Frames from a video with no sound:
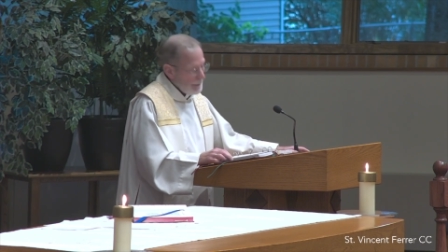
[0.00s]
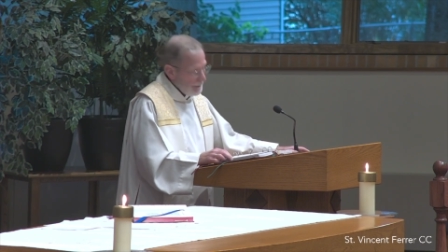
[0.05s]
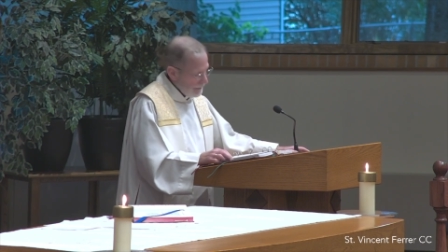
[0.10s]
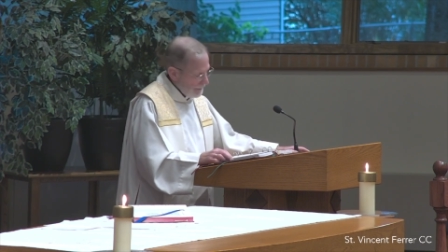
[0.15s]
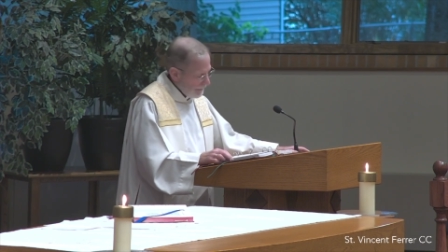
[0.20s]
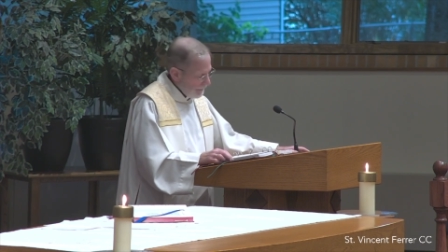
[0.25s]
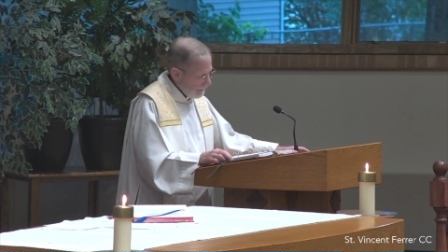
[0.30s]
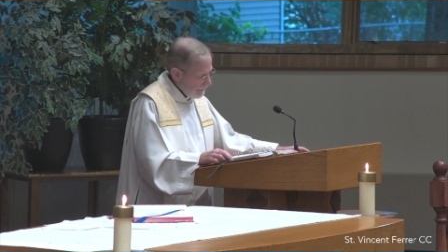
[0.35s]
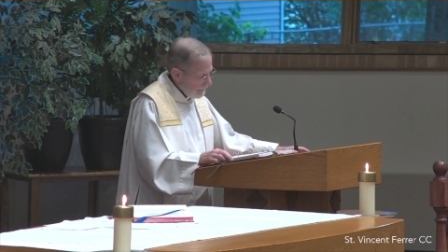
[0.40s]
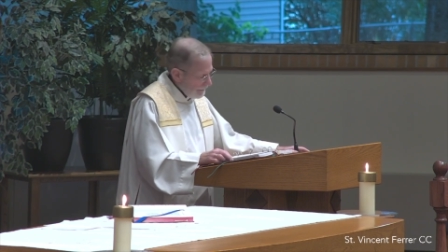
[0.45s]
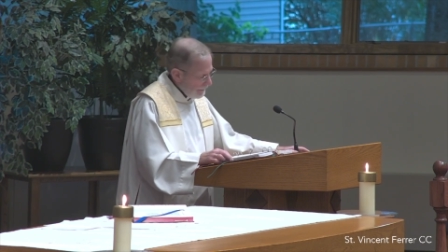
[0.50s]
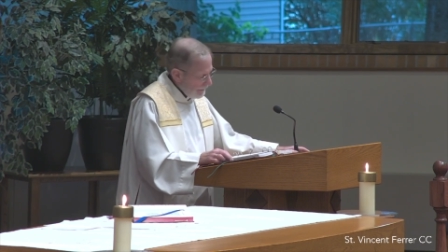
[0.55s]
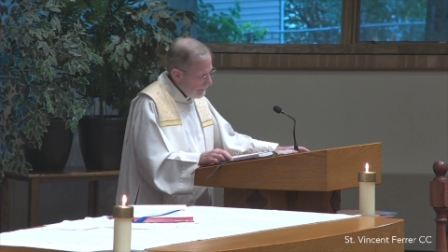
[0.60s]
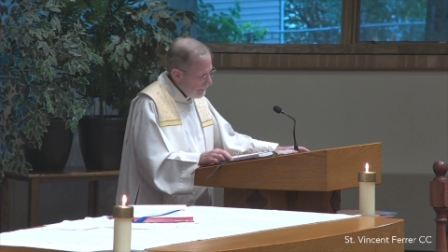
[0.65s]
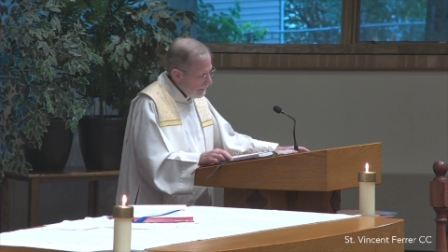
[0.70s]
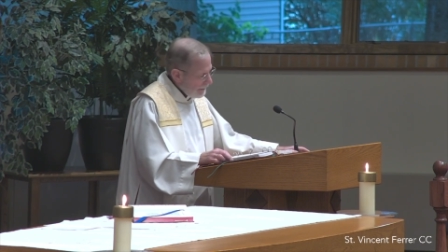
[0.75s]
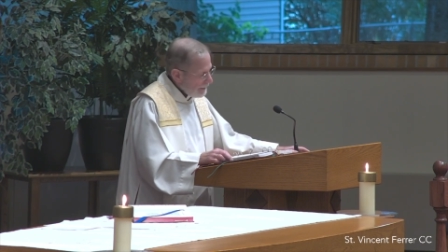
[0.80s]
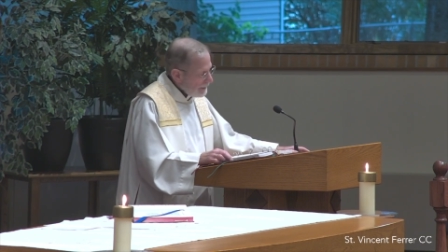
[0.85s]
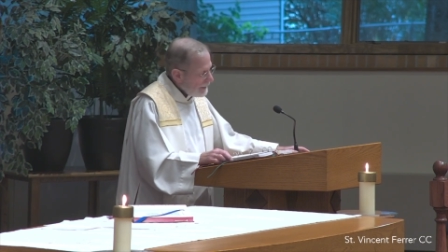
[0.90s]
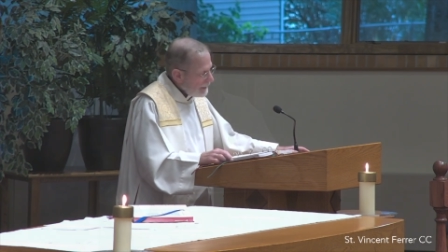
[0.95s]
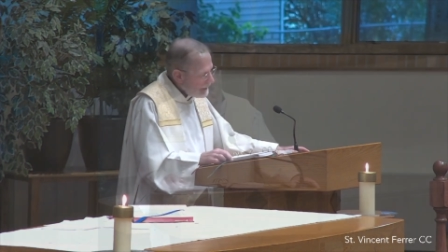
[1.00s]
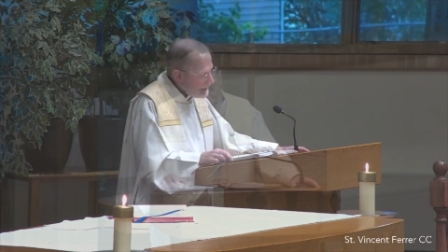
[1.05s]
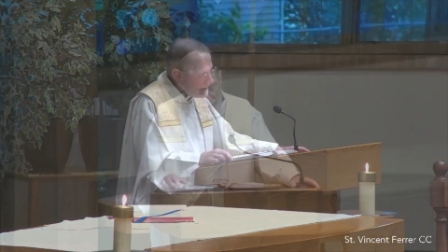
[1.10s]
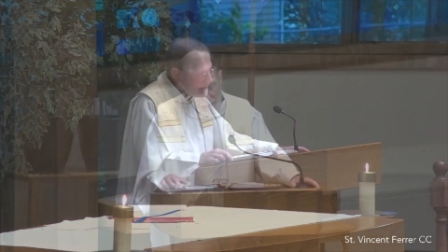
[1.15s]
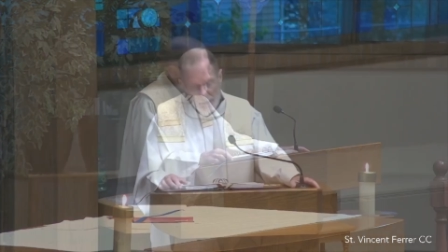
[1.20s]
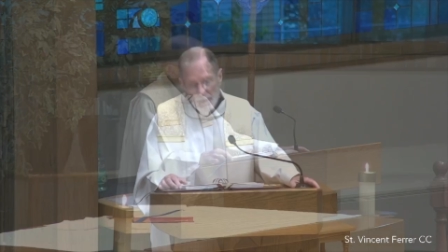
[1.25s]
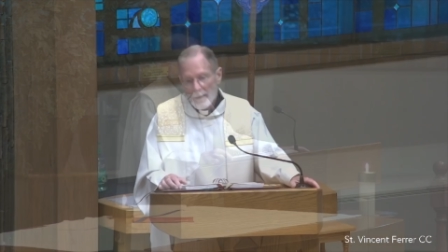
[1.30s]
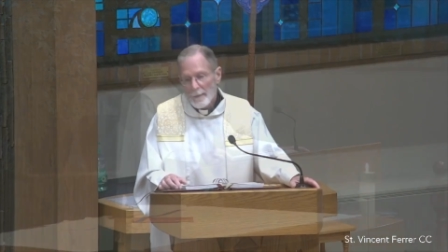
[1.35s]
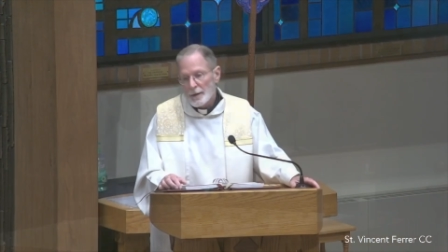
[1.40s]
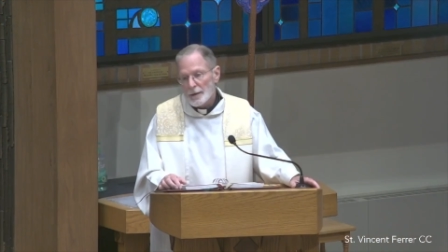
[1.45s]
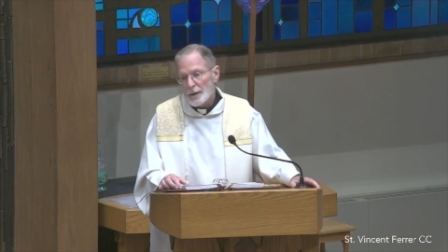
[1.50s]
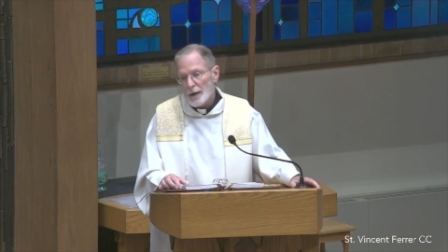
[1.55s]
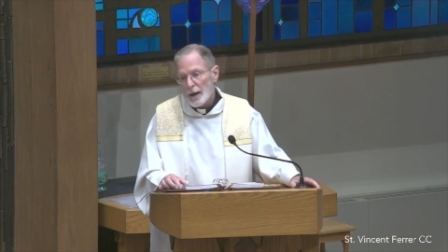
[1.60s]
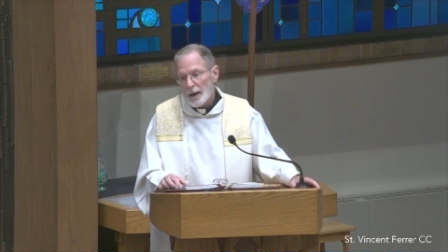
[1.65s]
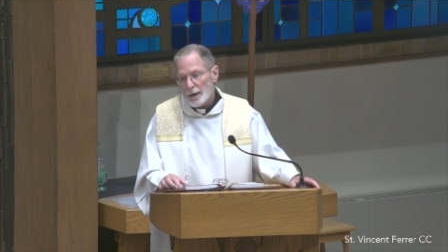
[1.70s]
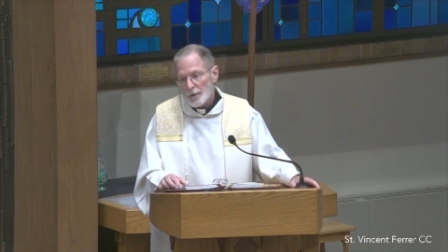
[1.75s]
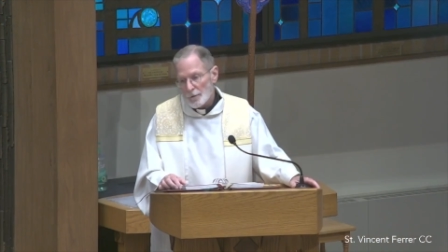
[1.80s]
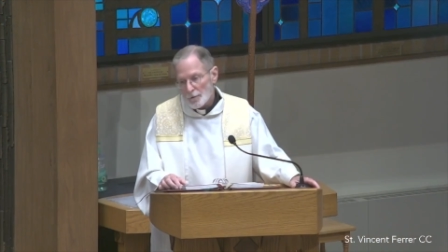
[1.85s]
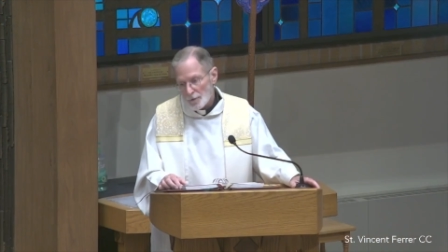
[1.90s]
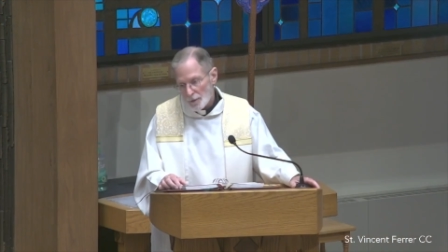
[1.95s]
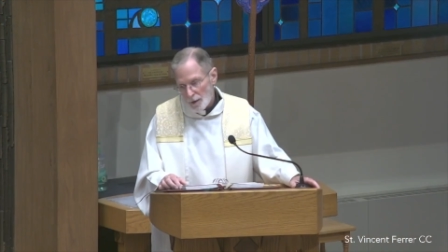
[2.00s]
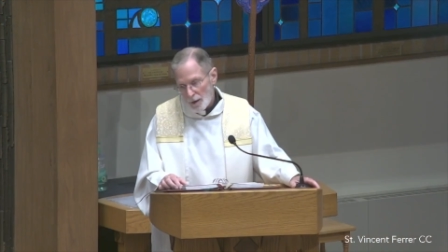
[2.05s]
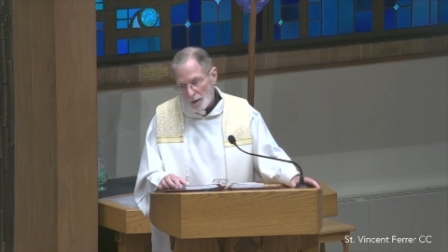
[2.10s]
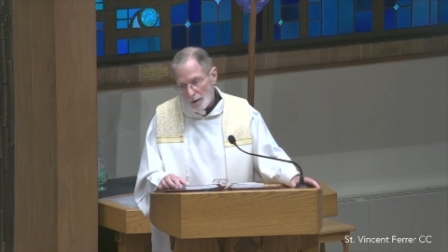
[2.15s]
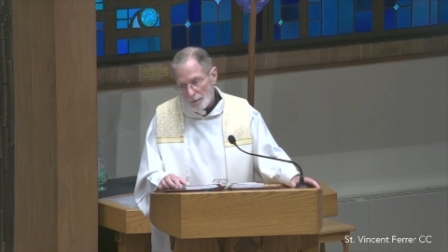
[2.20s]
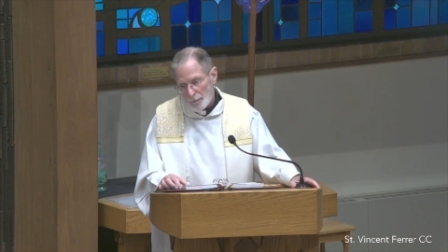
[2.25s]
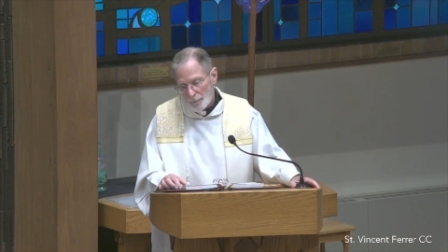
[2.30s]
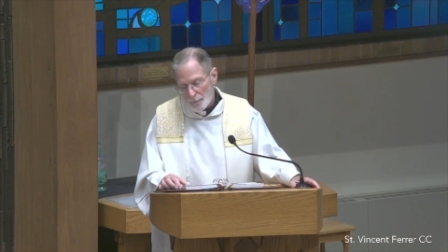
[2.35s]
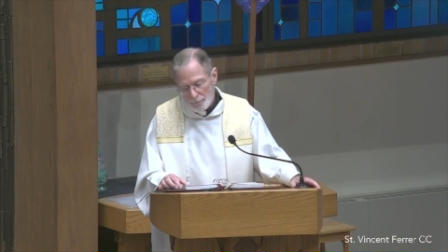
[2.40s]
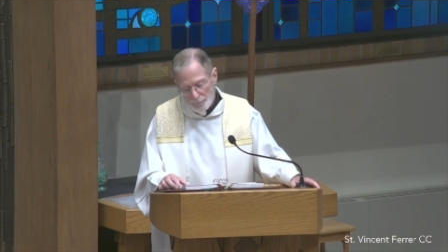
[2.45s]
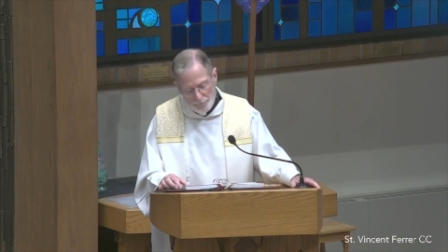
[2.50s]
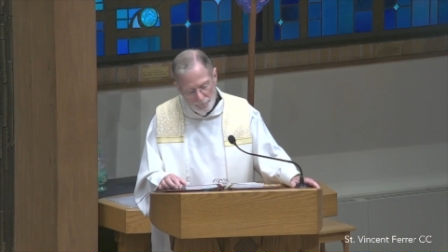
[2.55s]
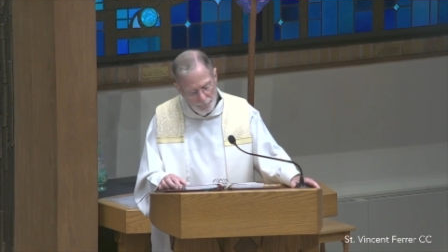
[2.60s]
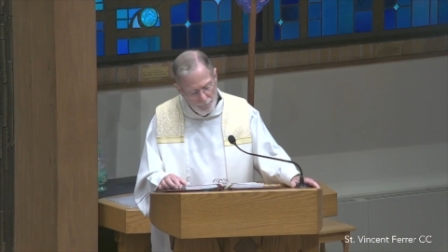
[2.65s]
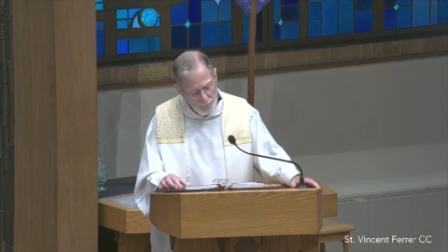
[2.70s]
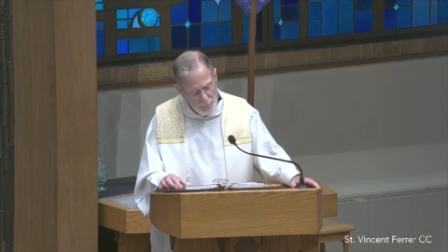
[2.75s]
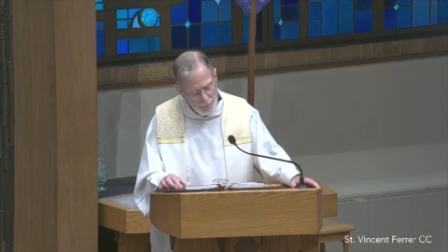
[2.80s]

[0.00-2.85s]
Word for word: here. He said I could come.